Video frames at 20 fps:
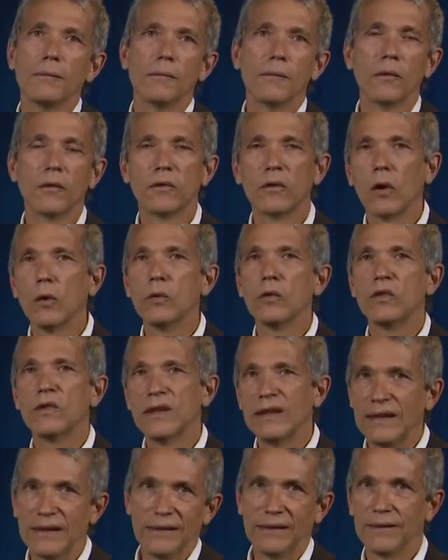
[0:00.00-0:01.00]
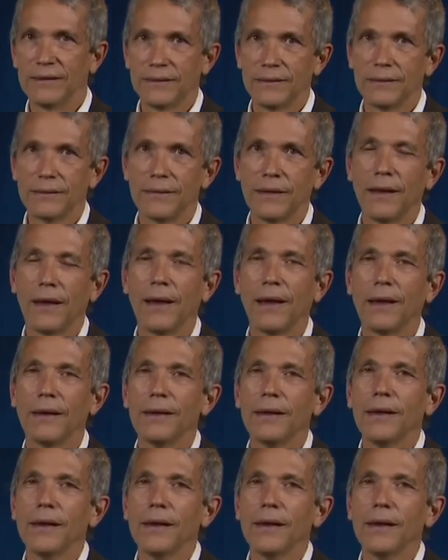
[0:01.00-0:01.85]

sociis, uh,